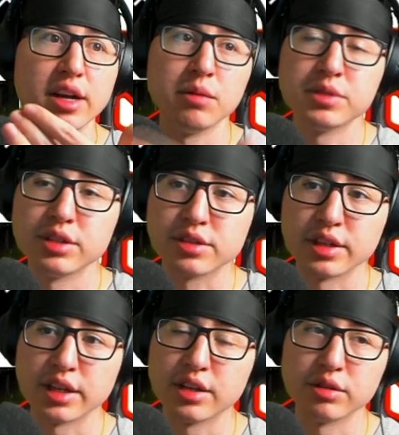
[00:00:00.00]
up tilt's
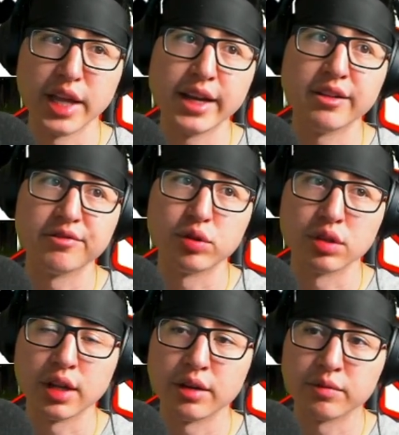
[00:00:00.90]
going to kill later for
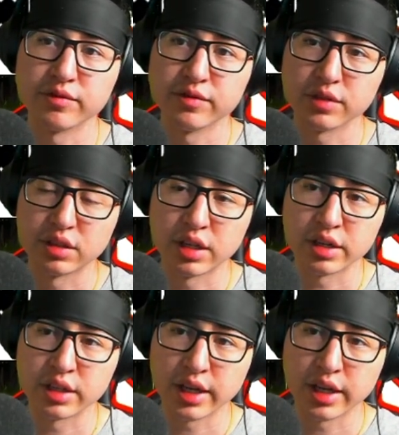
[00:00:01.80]
a lot of